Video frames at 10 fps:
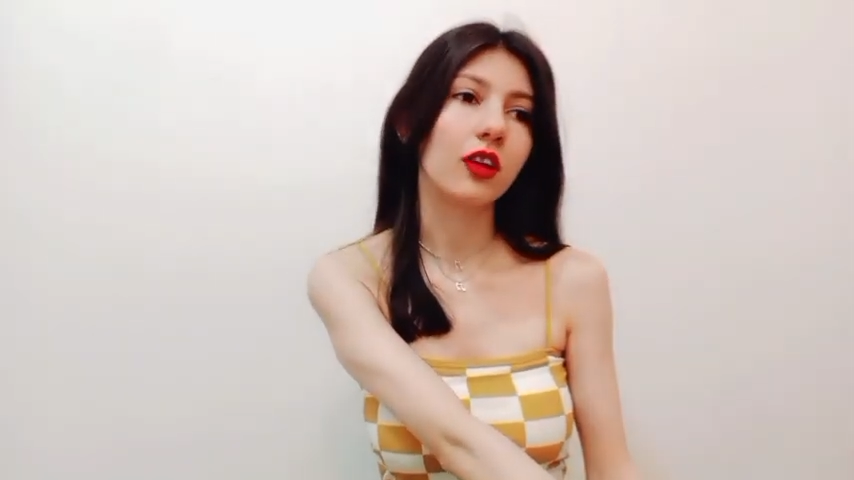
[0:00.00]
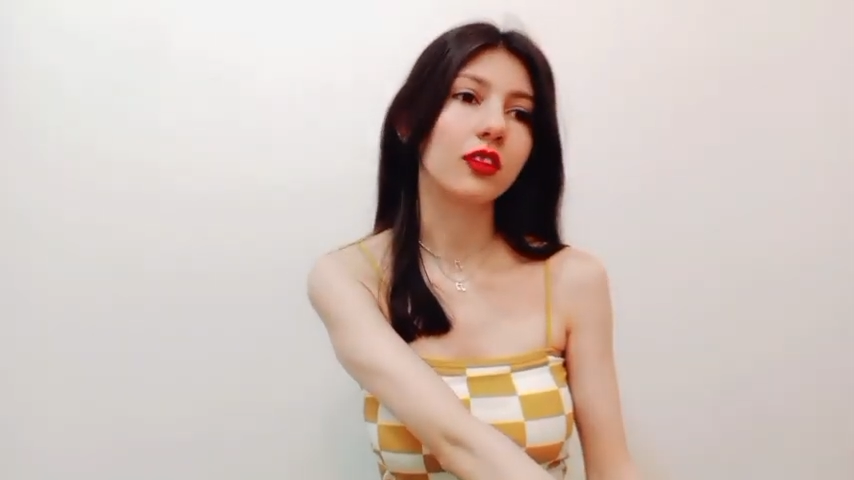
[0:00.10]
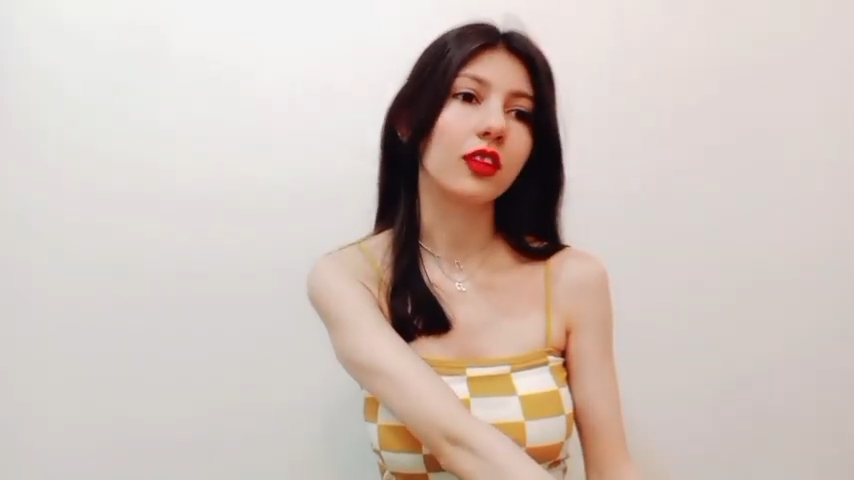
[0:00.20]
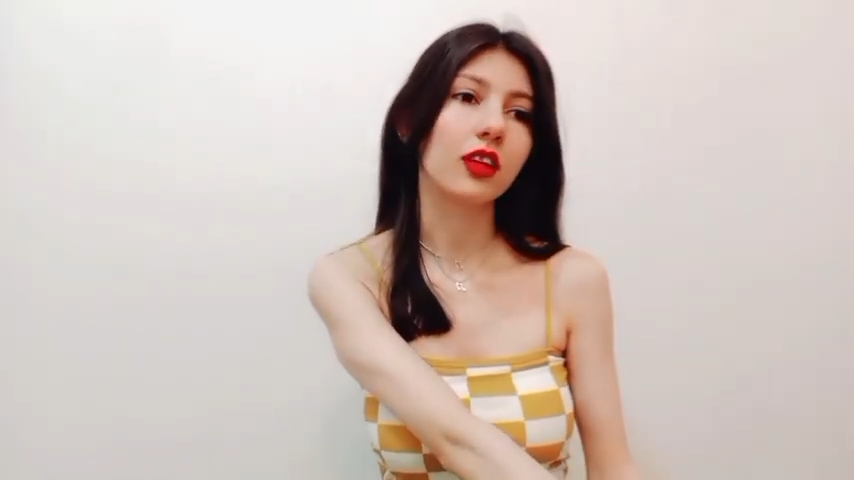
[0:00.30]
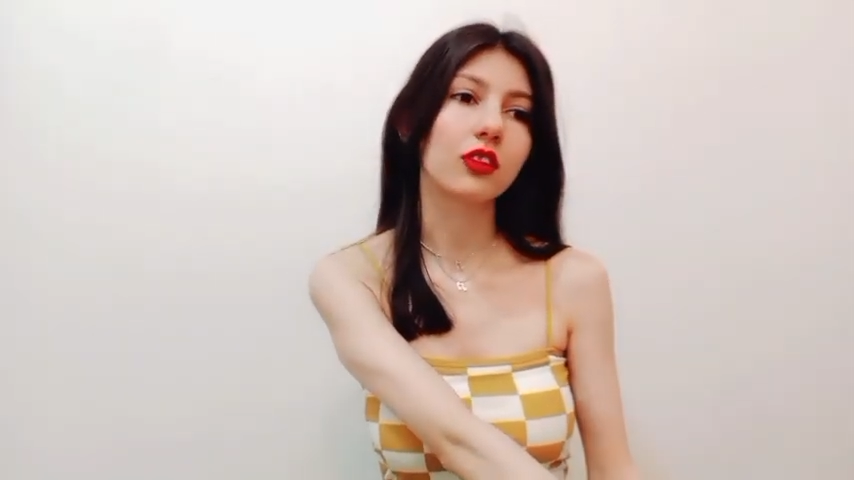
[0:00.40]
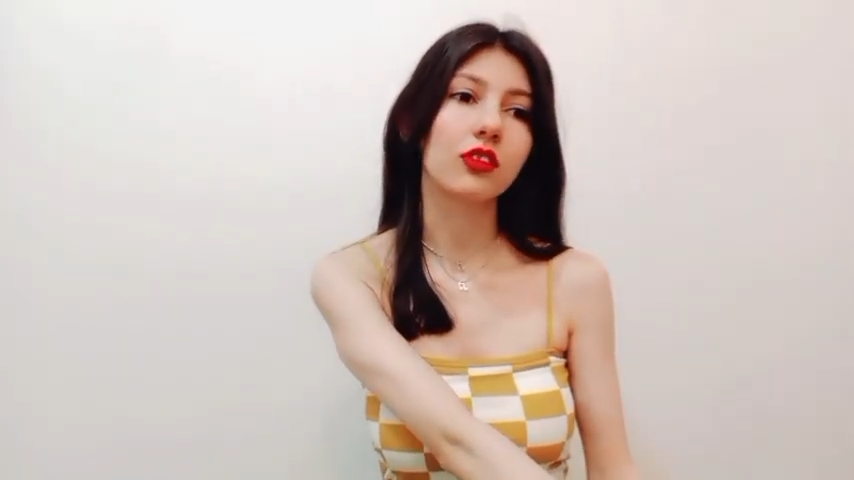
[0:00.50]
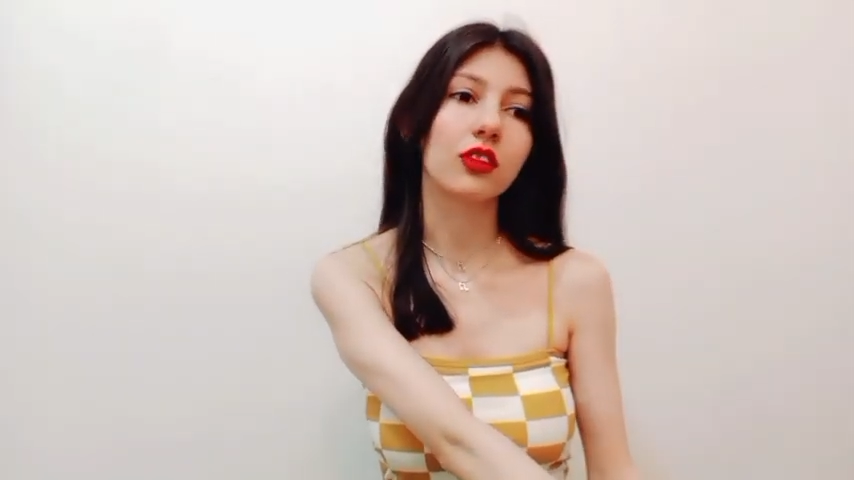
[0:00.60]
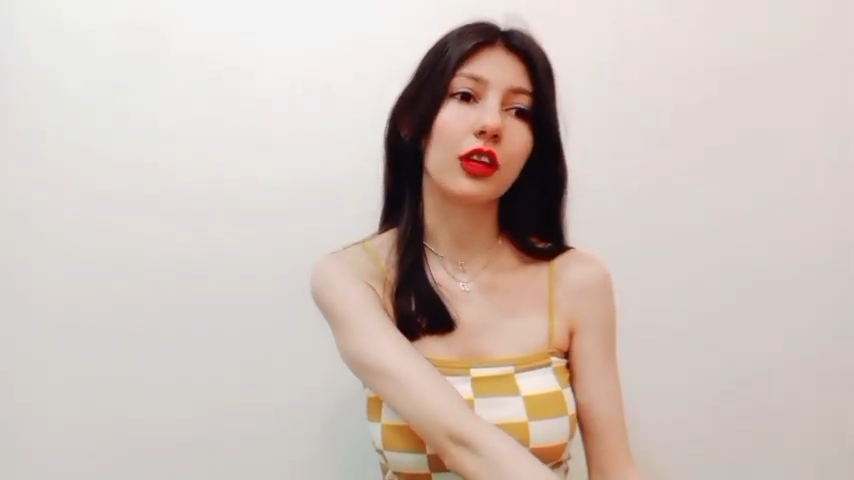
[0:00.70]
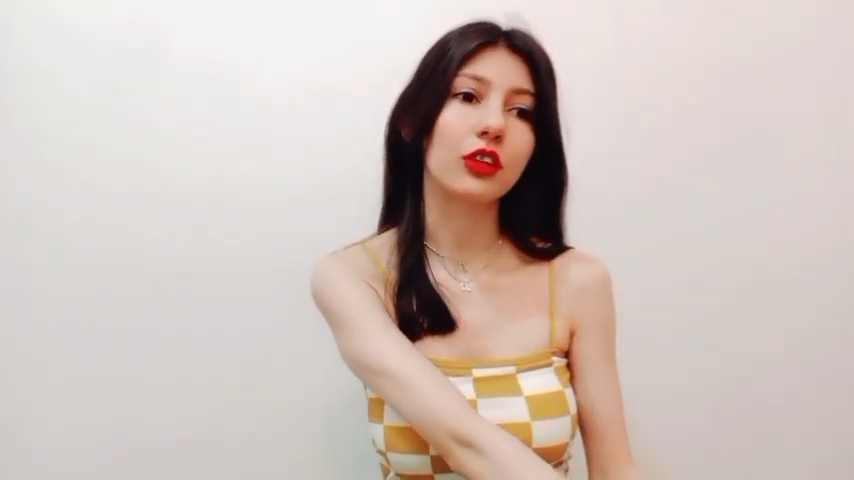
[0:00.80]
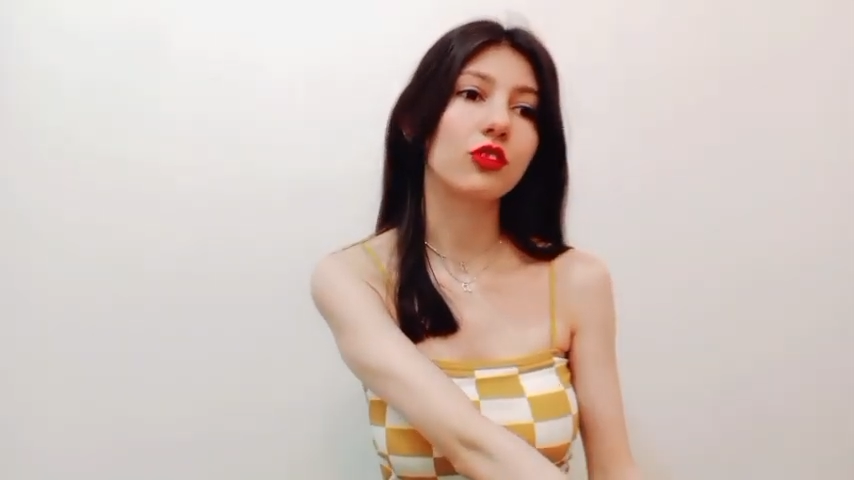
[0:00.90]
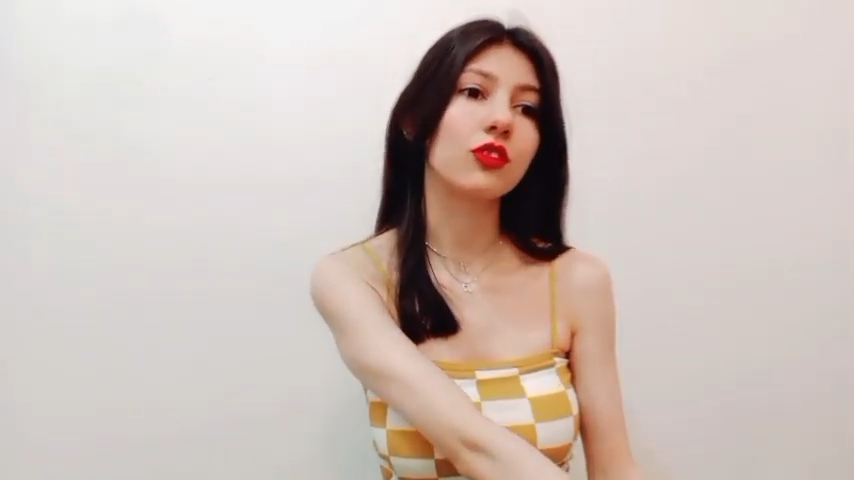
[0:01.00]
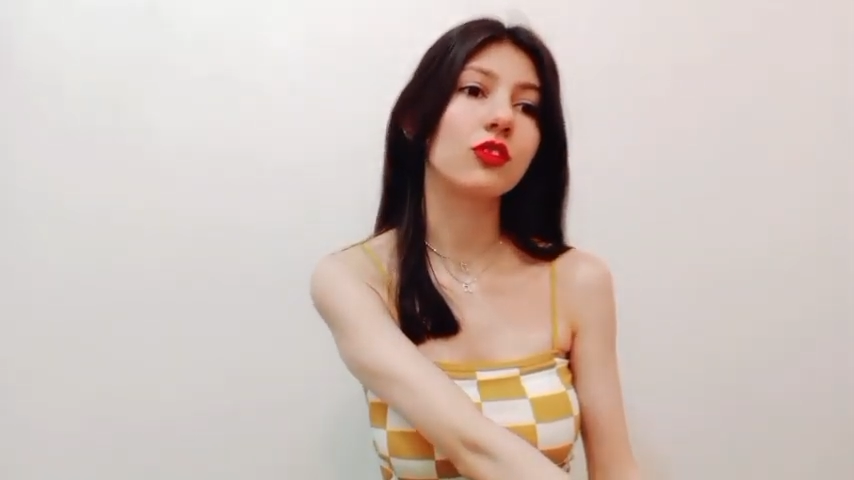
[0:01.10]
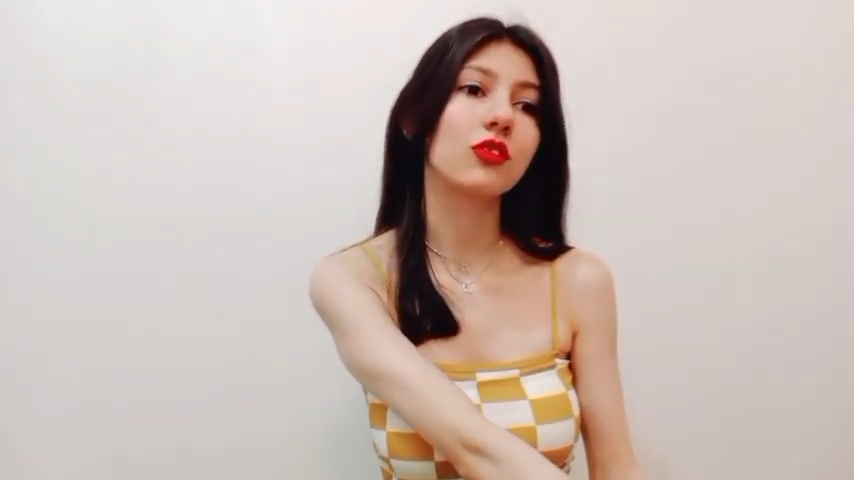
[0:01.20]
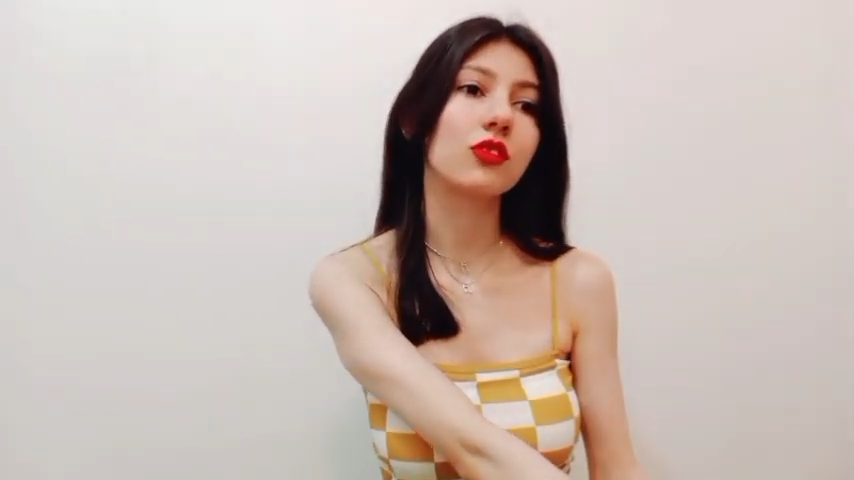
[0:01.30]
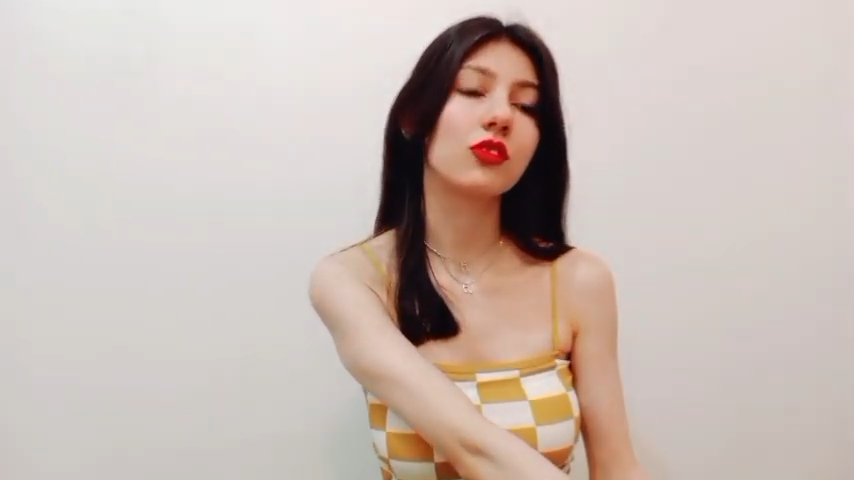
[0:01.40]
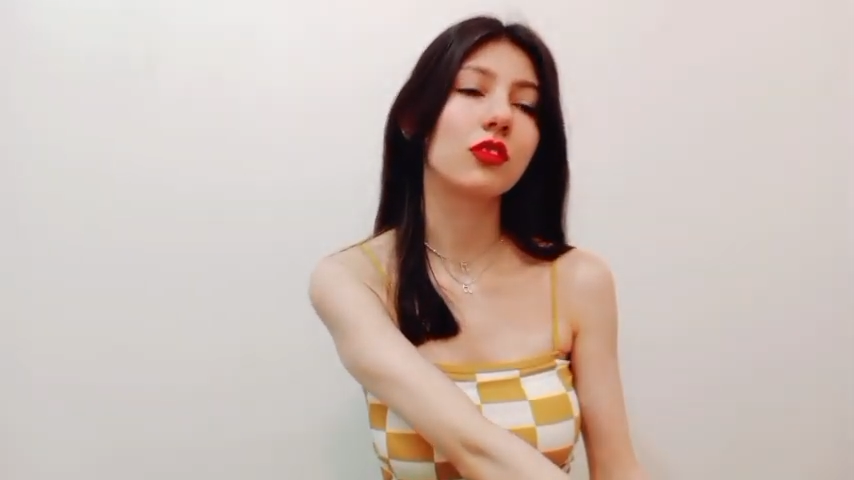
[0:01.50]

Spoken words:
next collections,